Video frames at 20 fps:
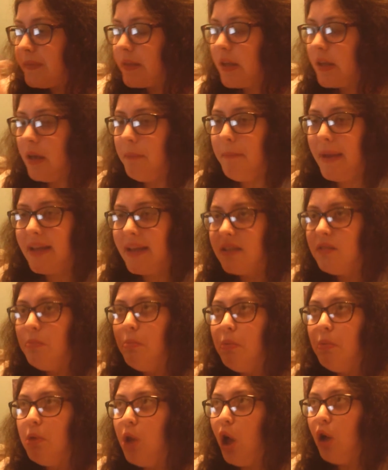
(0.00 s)
makes
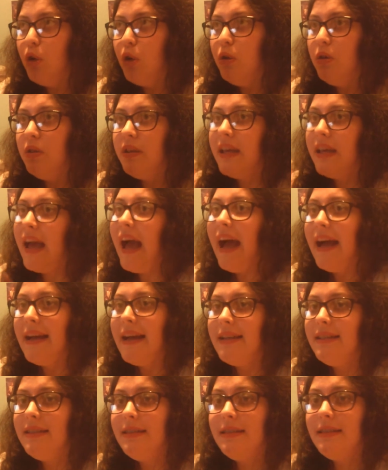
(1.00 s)
them long,
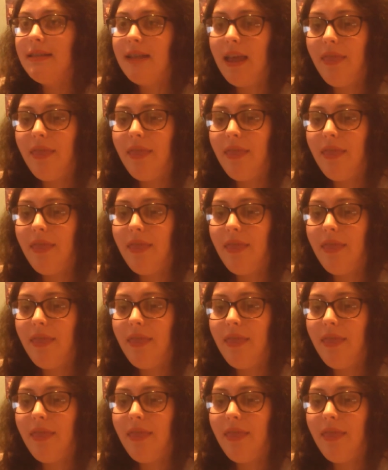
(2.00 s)
and